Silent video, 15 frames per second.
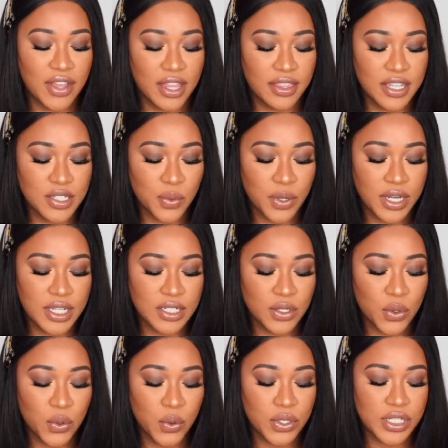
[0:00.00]
And this one is
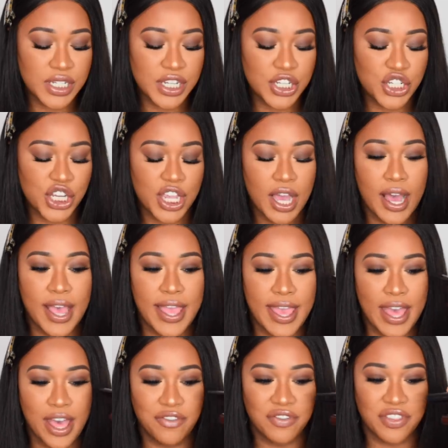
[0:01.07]
called
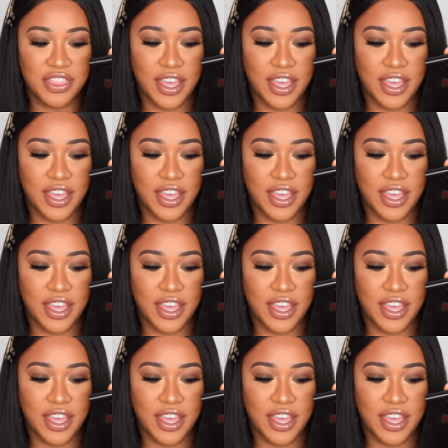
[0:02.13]
TGIF.